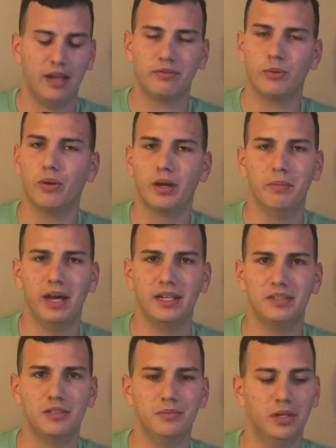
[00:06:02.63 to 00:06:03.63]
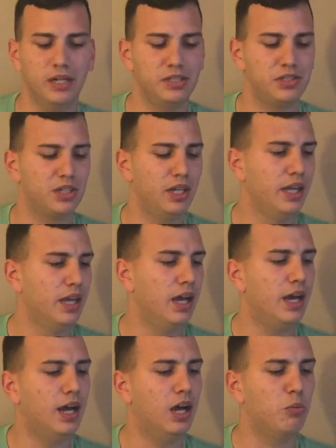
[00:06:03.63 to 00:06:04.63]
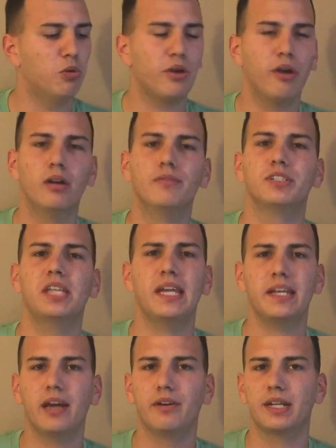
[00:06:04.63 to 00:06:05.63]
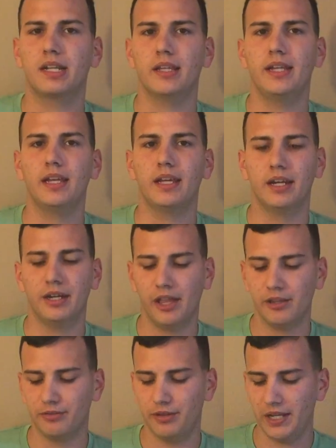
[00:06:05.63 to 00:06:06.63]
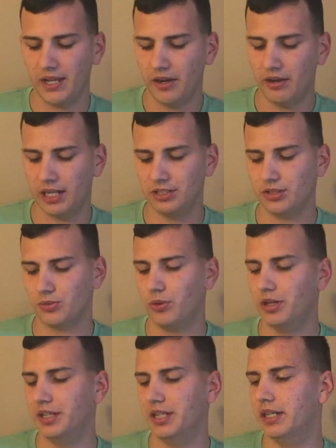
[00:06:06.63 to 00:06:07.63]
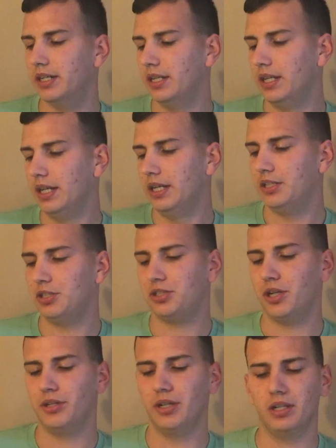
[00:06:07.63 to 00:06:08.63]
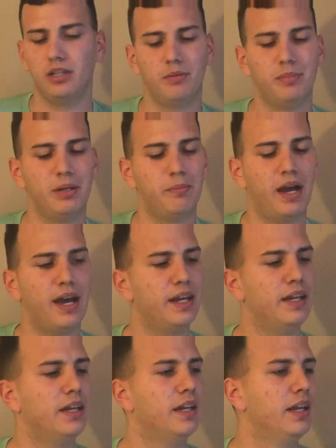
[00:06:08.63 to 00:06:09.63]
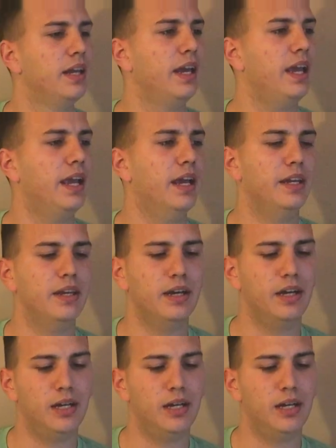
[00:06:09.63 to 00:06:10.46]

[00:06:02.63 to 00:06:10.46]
have to worry about it too much. We'll go over takedown and cleaning in another video. I just wanted to show you a little bit about it, and